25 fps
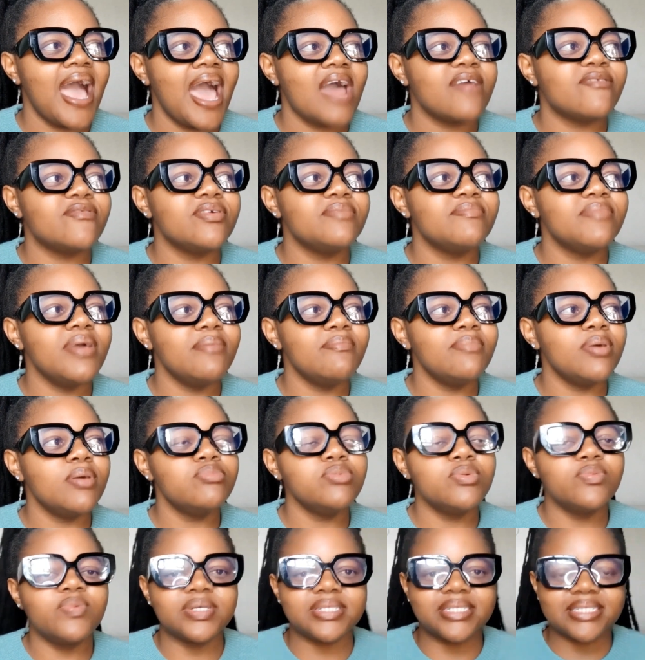I remember
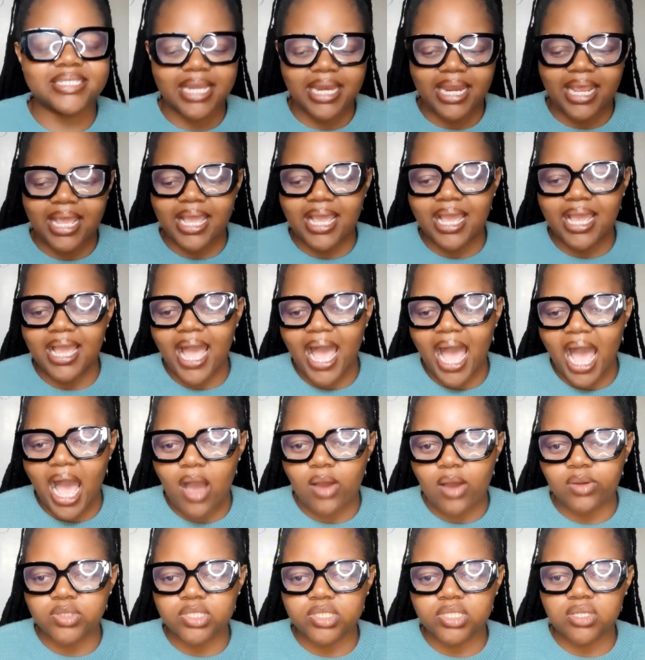we were sitting
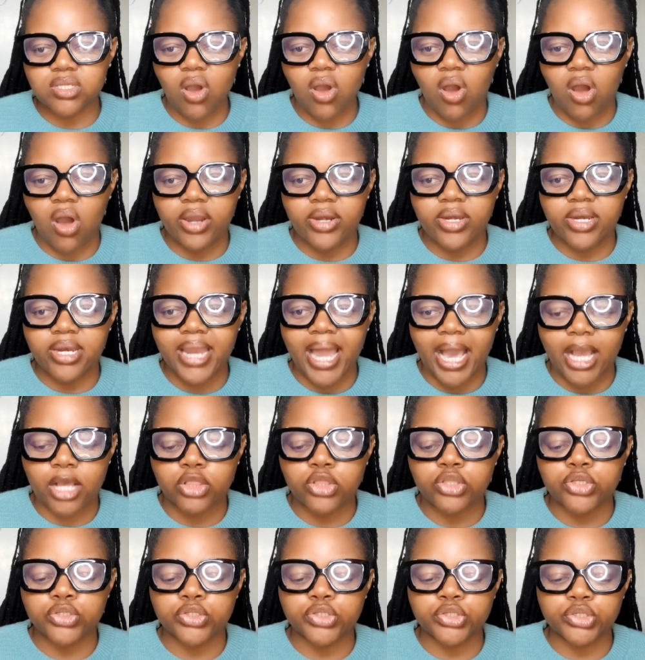out on
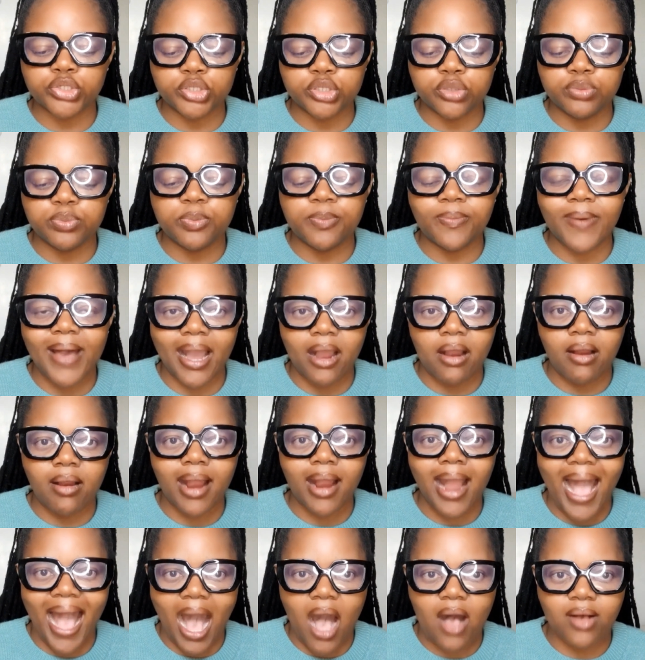like the stoop by
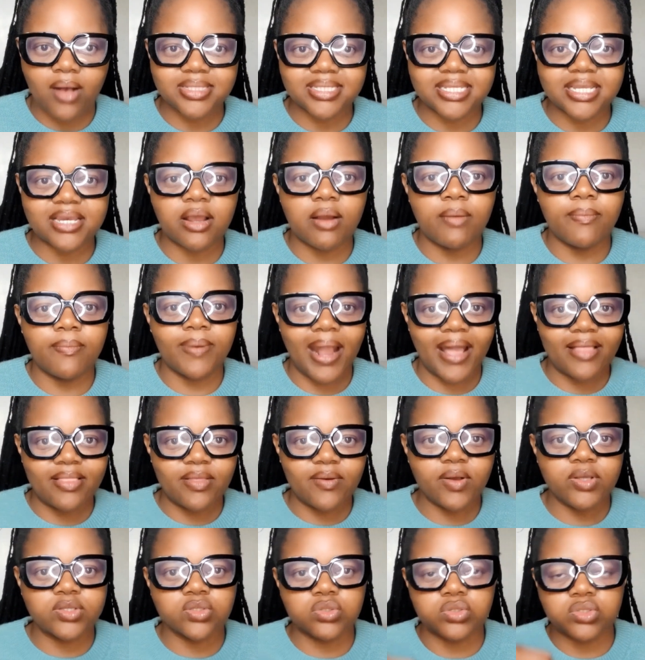her house and her
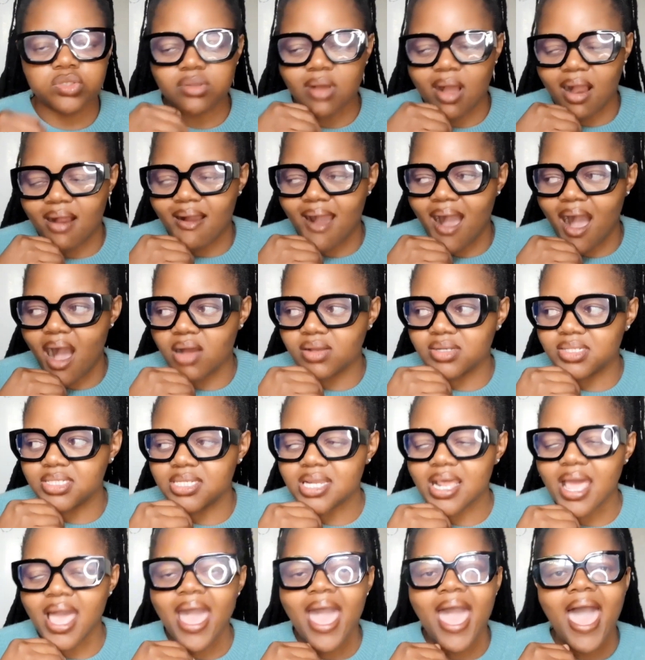brother was also around.
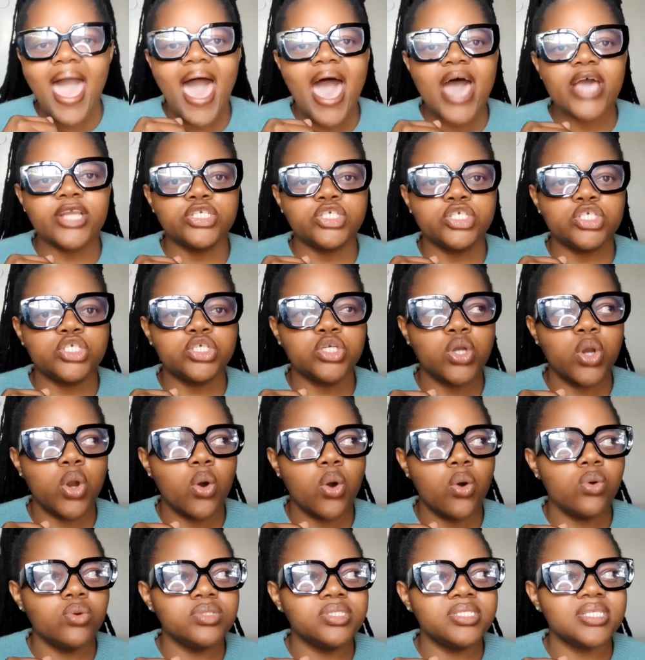And she
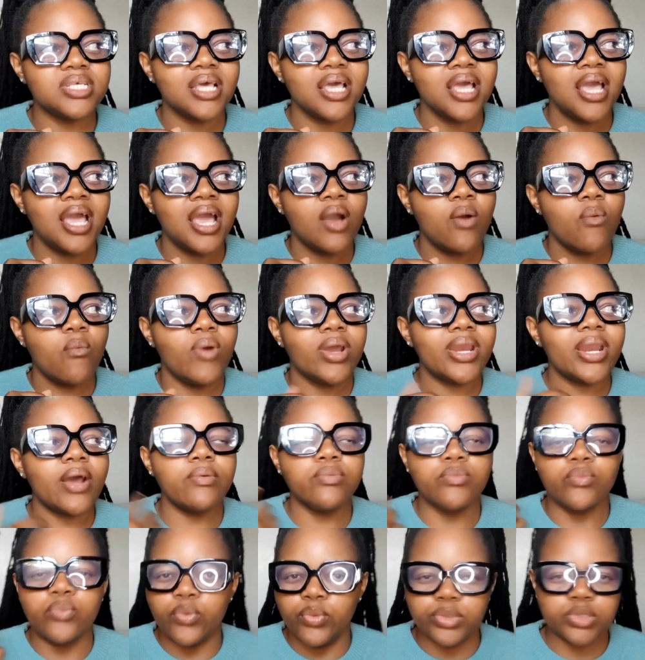goes, we
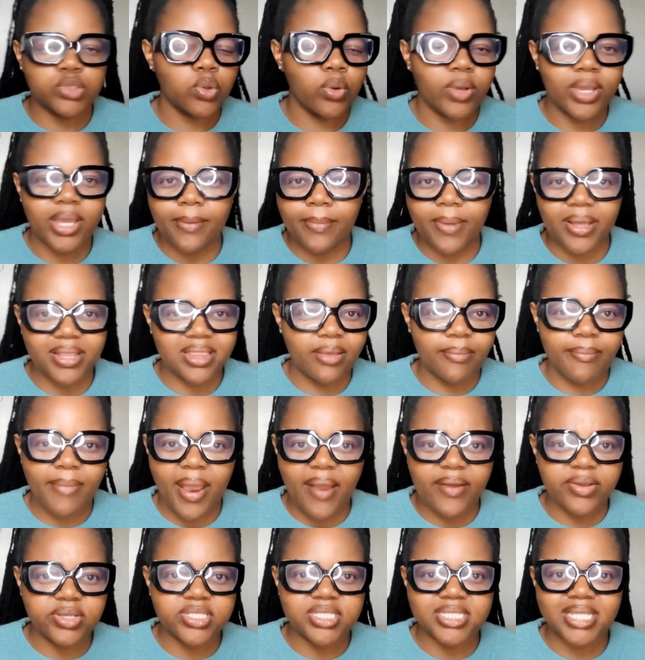were talking about the
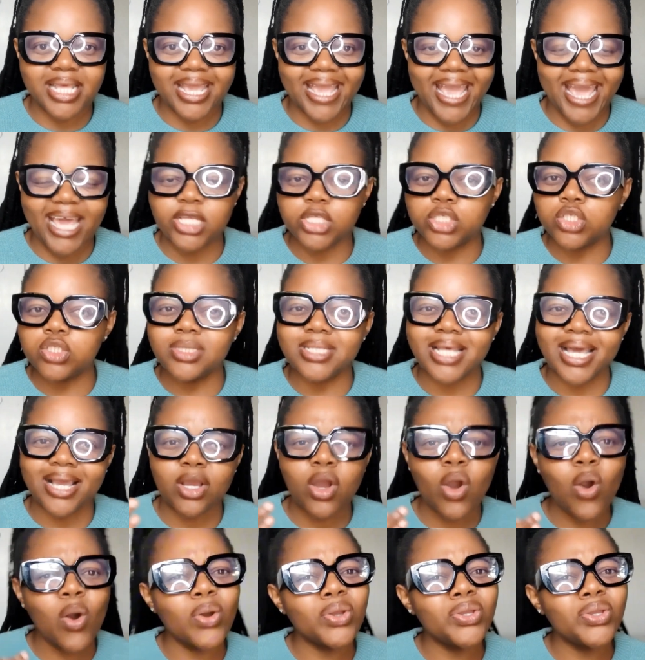marriage thing, and she's
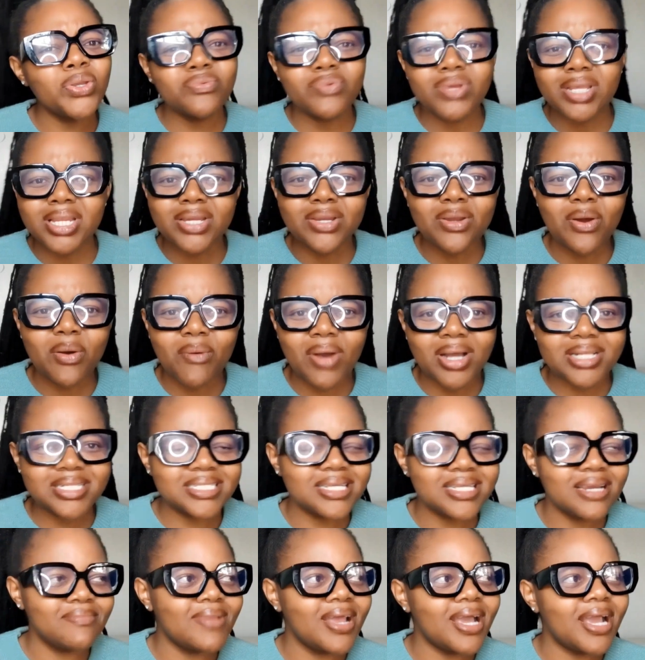like, oh, you really don't
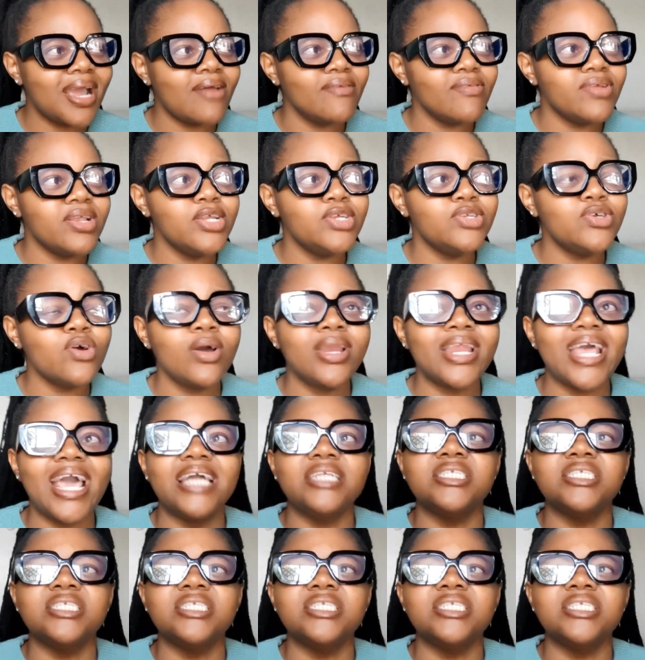want it? I'm like, I really don't.